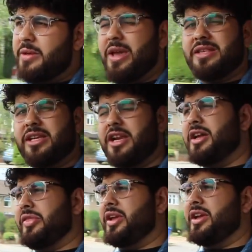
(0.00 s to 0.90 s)
basically
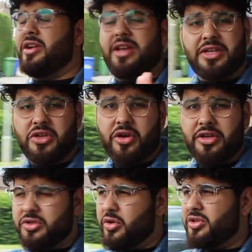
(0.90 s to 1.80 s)
nothing, no
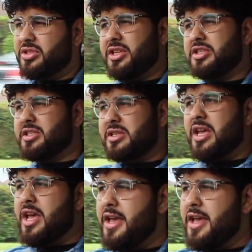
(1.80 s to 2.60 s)
exhaust, it's just